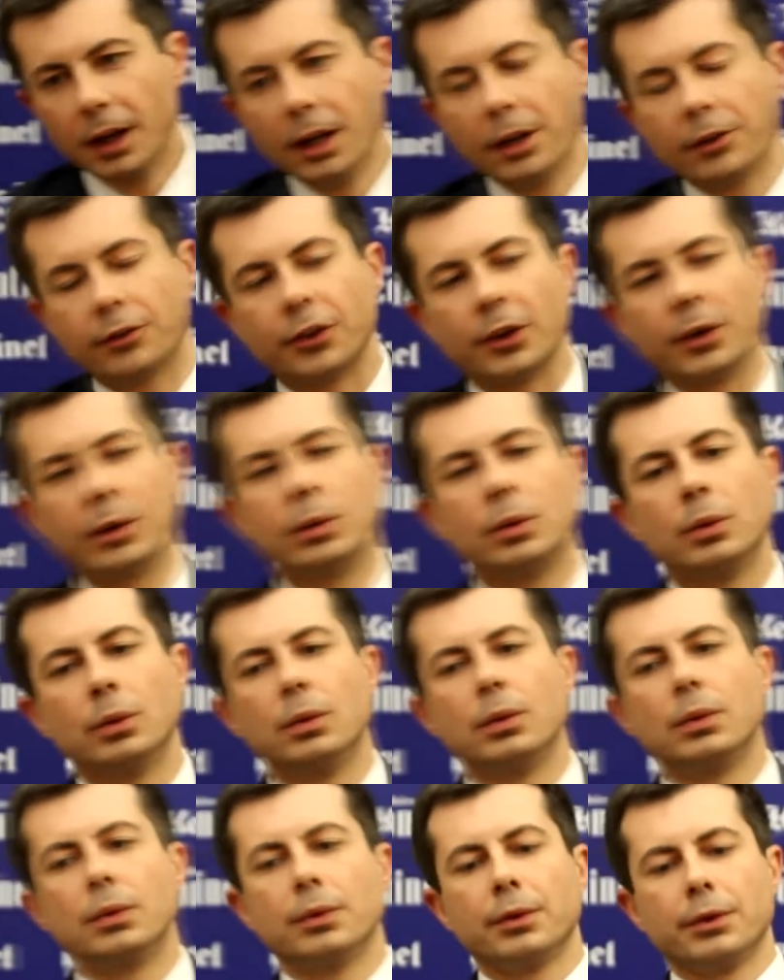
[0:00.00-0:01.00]
So
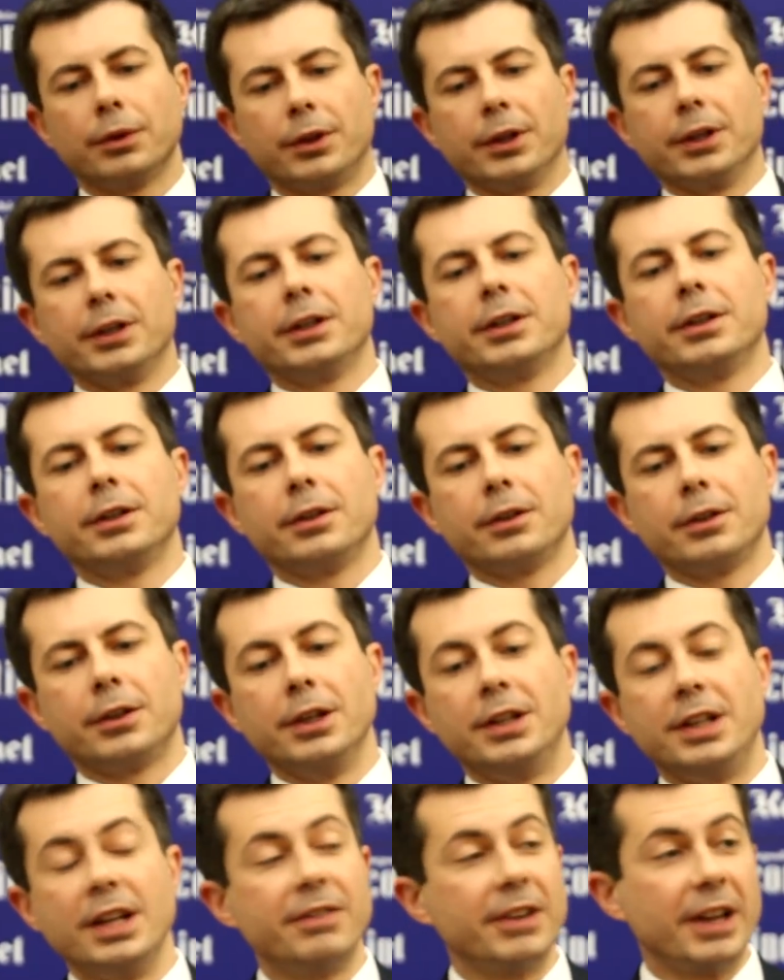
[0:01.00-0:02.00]
the
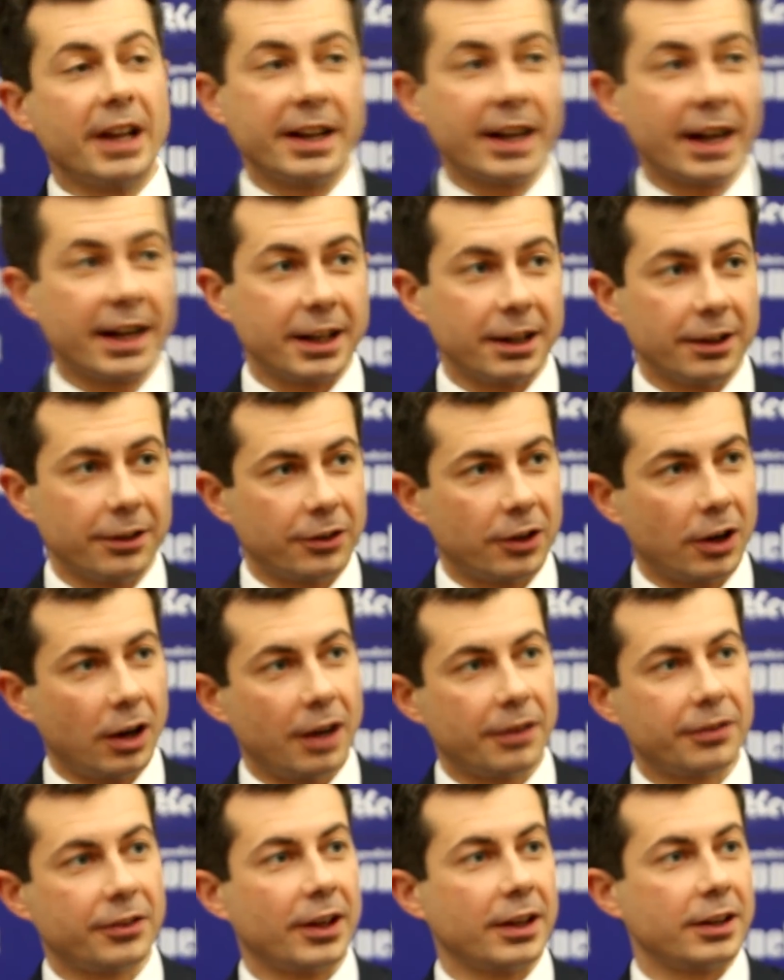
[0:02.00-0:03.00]
dividend idea is to
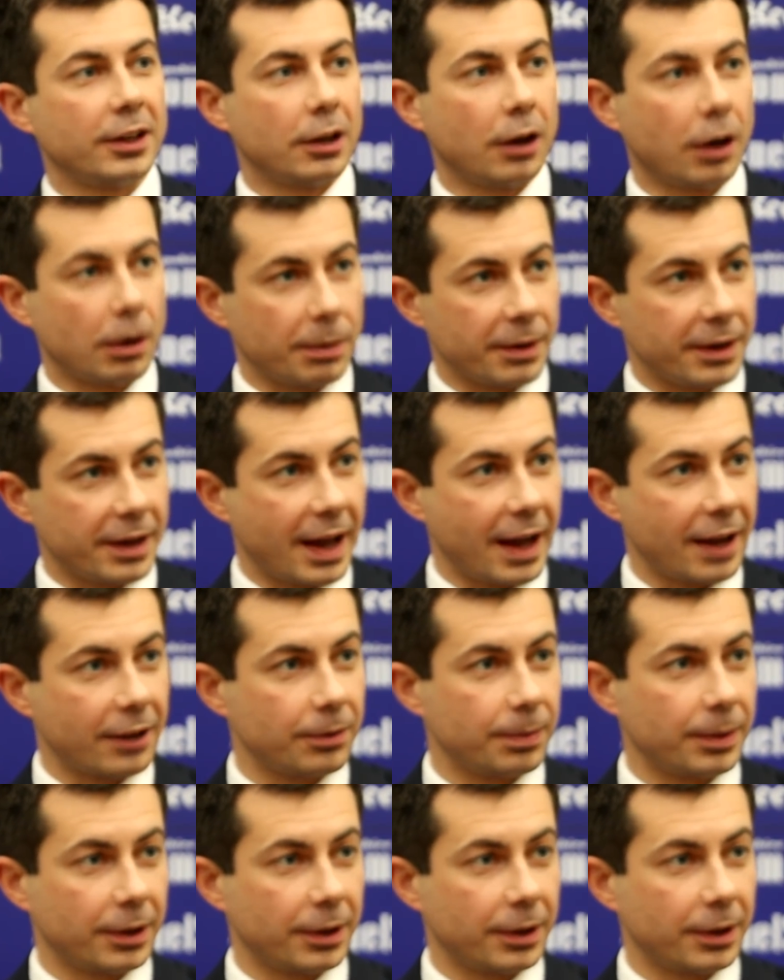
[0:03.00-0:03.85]
offset the carbon tax,